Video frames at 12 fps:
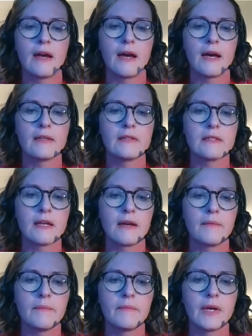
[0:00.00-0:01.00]
And
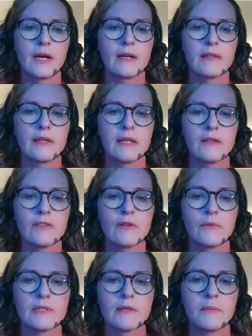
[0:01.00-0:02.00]
I think
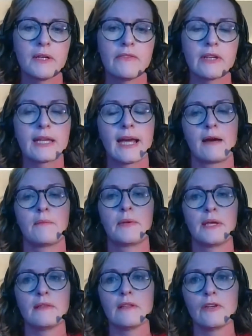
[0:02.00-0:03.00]
there was a bit of a gap
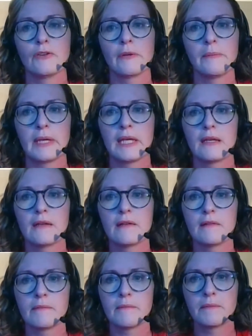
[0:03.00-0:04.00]
in the
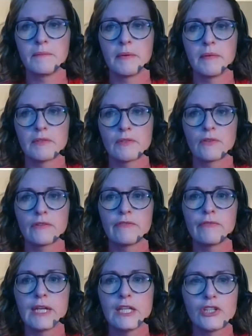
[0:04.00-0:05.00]
European sort
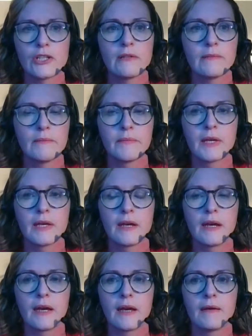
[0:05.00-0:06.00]
of region,
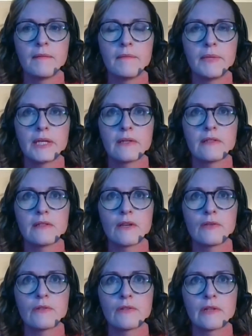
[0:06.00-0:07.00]
because
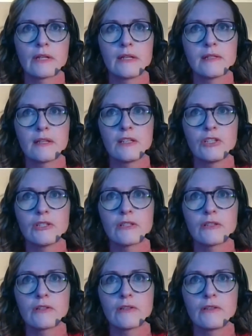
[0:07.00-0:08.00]
those
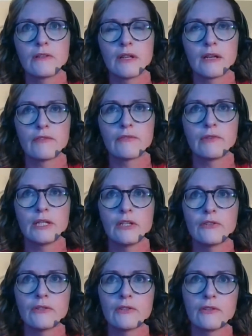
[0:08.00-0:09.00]
organizations have really
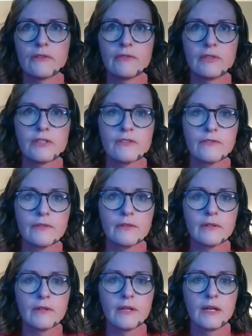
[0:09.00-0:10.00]
good coverage
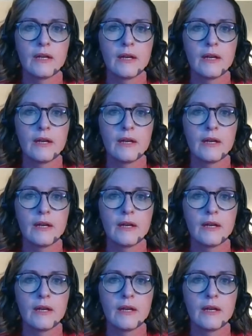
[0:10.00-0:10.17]
for